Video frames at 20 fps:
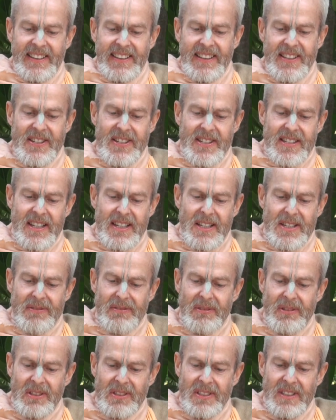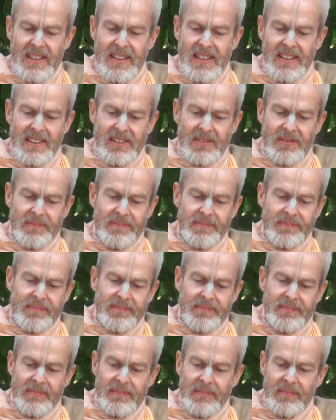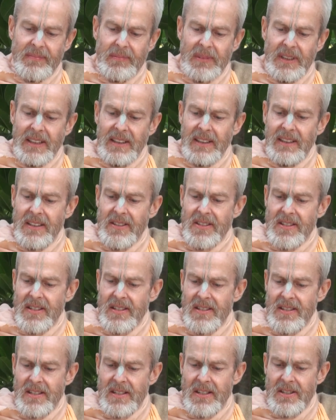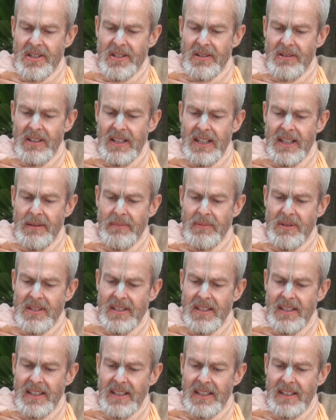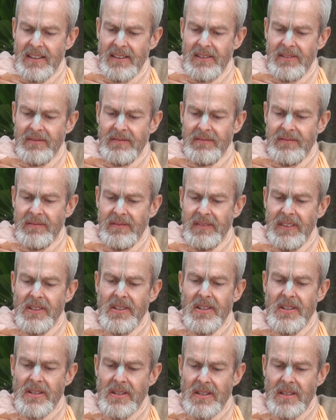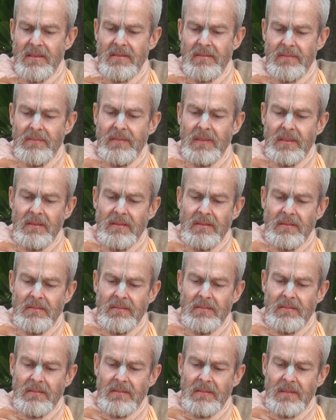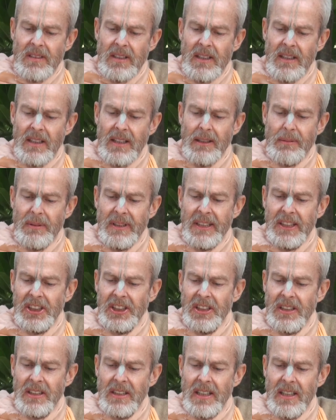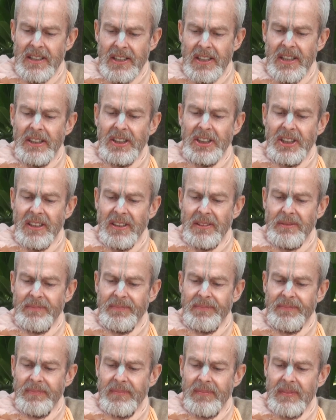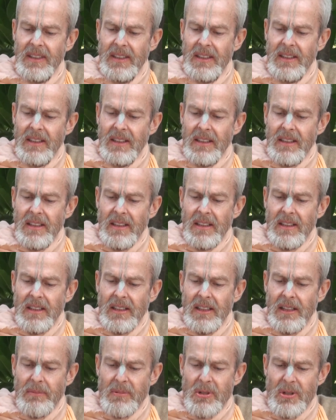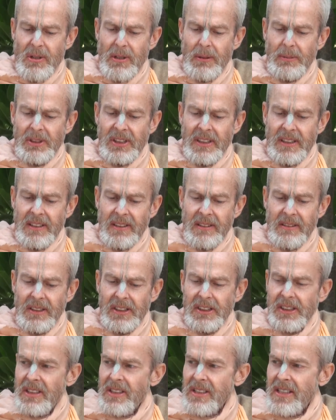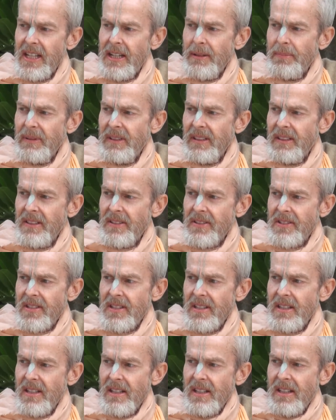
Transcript: This is text 14. When this describes this is elaboration on darshanam, absorption in Krishna's happiness.